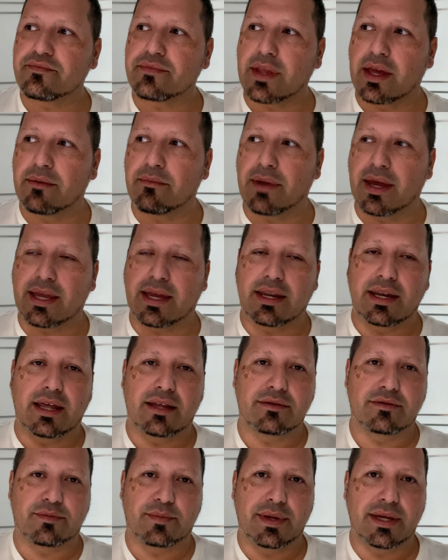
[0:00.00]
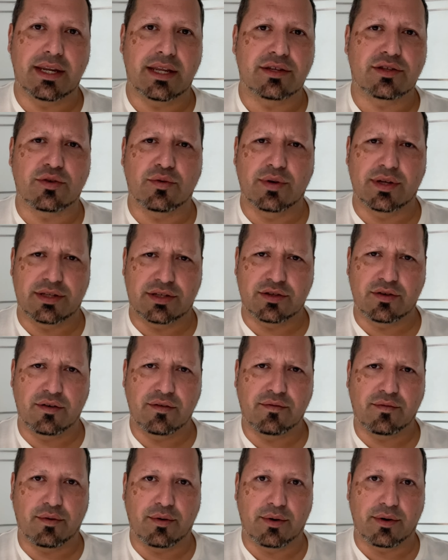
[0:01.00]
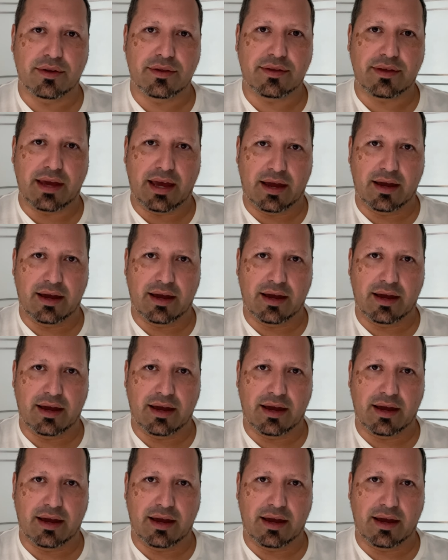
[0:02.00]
and making ends meet and so on and so forth.